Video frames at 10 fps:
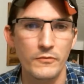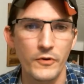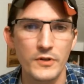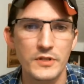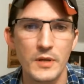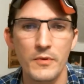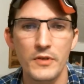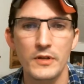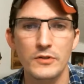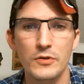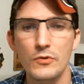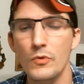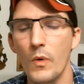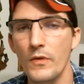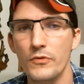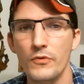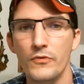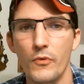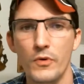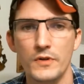1 Timothy 2 1 through
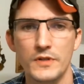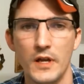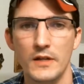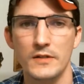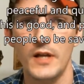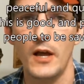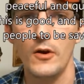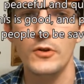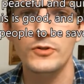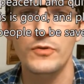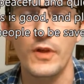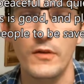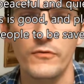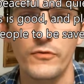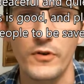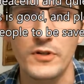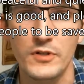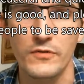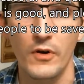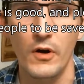4 says, I urge you then,
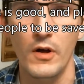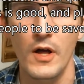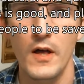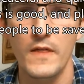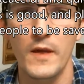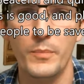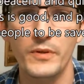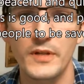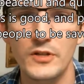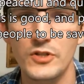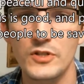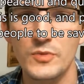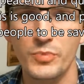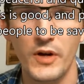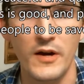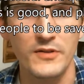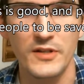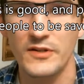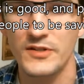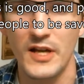first of all, that petitions, prayers,
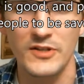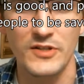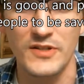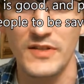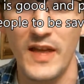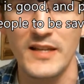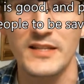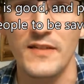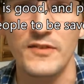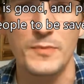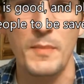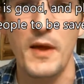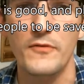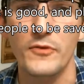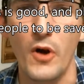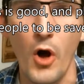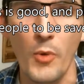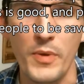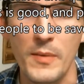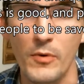intercessions, and thanksgivings be made for
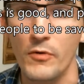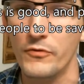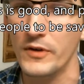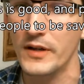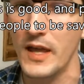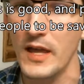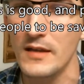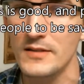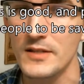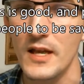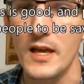all people, for kings